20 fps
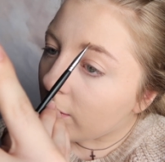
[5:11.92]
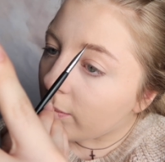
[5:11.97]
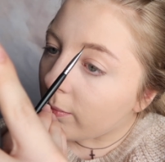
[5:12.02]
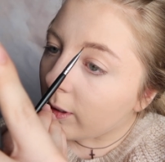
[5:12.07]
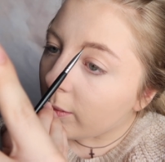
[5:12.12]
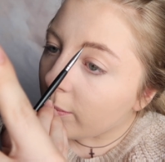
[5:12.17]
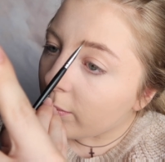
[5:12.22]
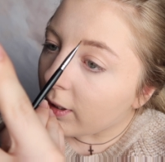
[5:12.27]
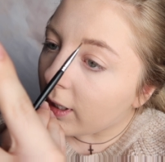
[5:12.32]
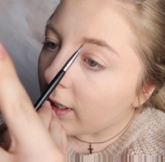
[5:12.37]

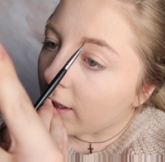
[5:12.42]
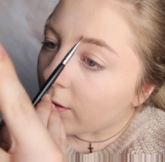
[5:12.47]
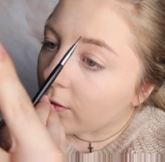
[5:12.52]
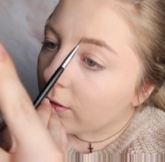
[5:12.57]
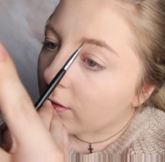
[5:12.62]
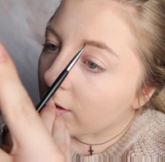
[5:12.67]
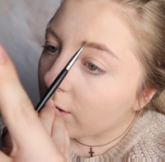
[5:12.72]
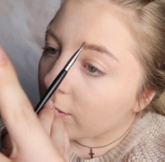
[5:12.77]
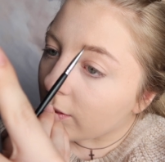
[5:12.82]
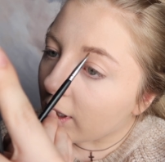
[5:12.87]
my
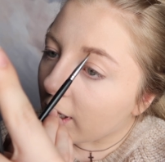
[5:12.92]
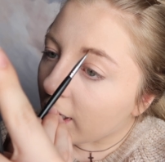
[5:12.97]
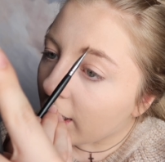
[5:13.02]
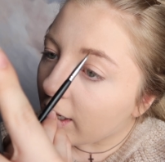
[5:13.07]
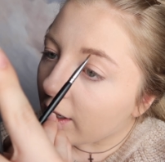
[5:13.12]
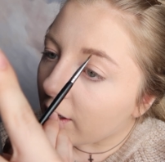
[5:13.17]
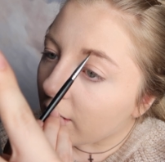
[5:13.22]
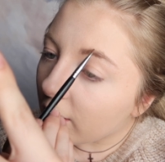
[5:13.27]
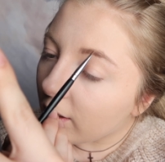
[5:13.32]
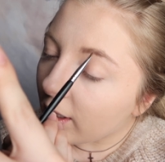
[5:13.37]
brows, doing
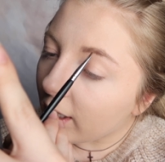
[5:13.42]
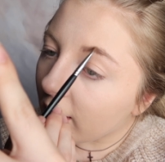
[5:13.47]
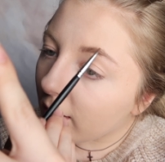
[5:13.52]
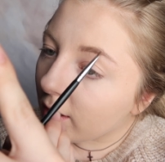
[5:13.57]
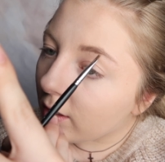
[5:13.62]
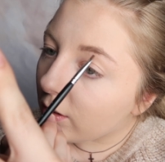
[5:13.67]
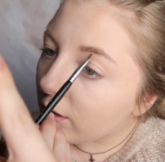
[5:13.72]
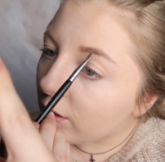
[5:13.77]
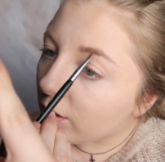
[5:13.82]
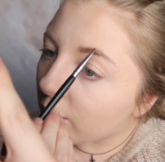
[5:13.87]

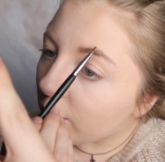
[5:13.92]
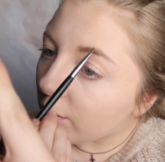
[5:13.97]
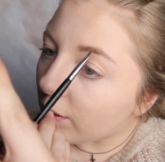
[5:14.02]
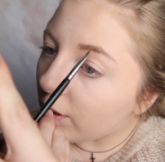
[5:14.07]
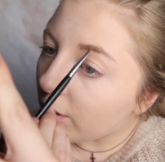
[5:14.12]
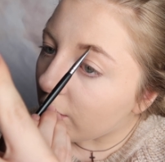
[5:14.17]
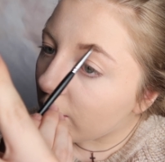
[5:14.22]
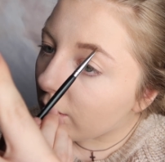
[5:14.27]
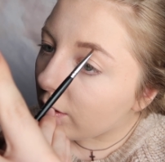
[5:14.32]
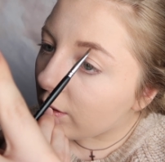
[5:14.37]
hair-like
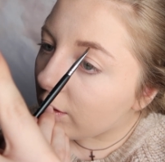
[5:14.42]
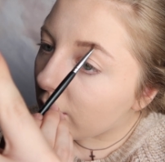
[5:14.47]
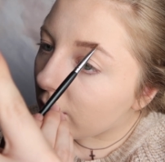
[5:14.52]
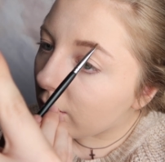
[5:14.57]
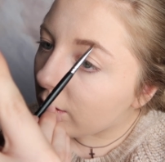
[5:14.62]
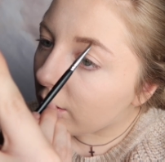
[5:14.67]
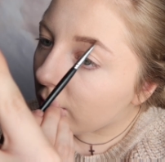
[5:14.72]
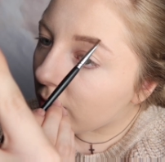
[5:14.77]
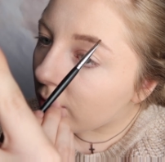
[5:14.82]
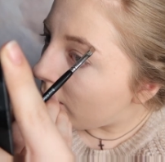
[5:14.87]
strokes.